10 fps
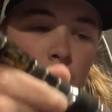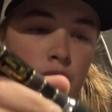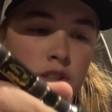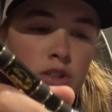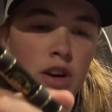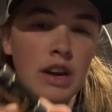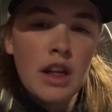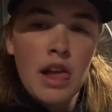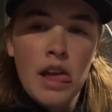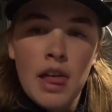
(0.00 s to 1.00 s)
a fish on.
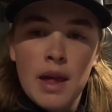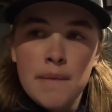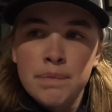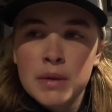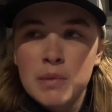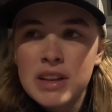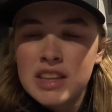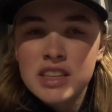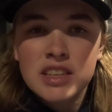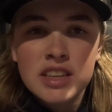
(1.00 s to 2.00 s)
But
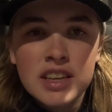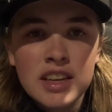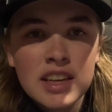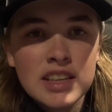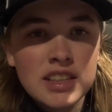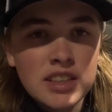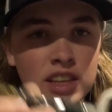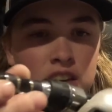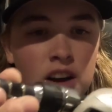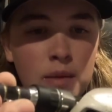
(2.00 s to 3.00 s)
this is a
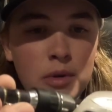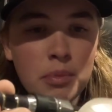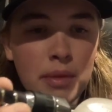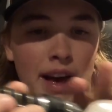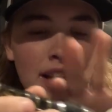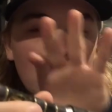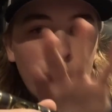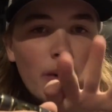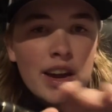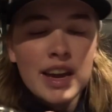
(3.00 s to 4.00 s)
slick combo, black,
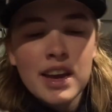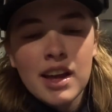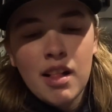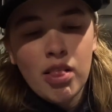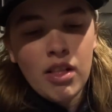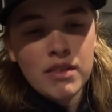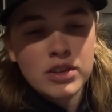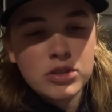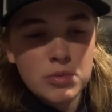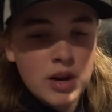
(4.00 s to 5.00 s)
white. Love
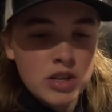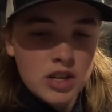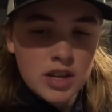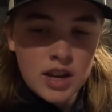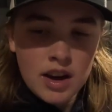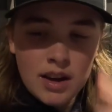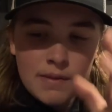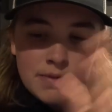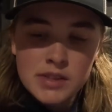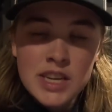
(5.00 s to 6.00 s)
it so much.
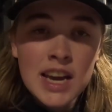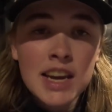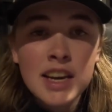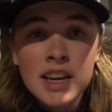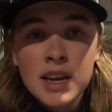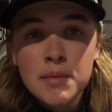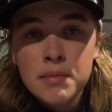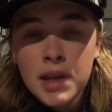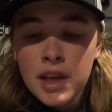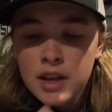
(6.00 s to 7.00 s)

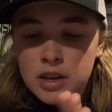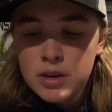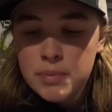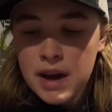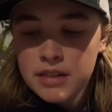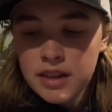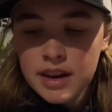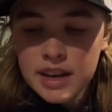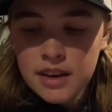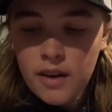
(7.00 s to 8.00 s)
10-pound
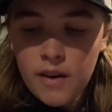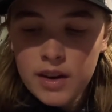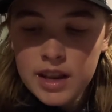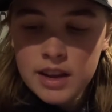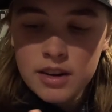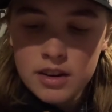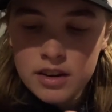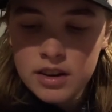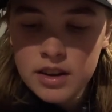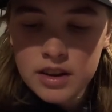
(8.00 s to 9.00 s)
line on here.
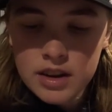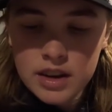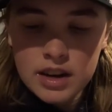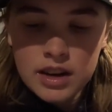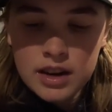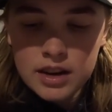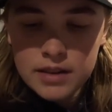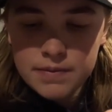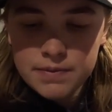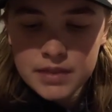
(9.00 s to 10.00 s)
Yeah,
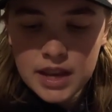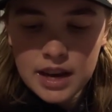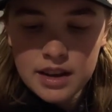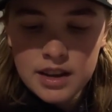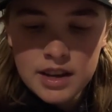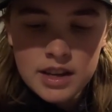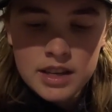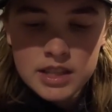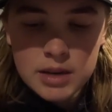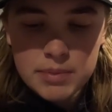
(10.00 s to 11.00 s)

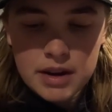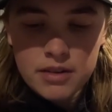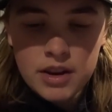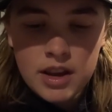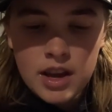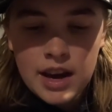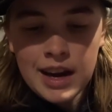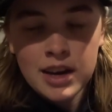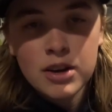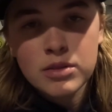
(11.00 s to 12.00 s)
10-pound.
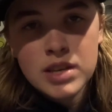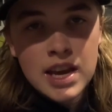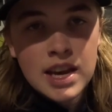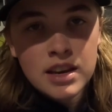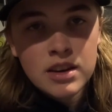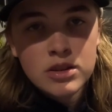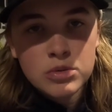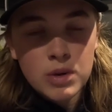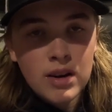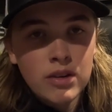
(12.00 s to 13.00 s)
I would go 10,
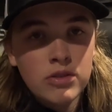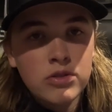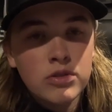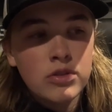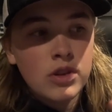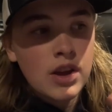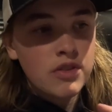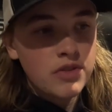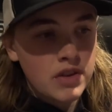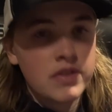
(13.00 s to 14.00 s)
12,
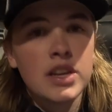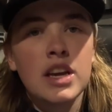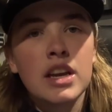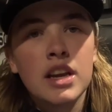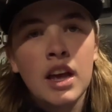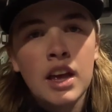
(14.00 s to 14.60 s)
and 15,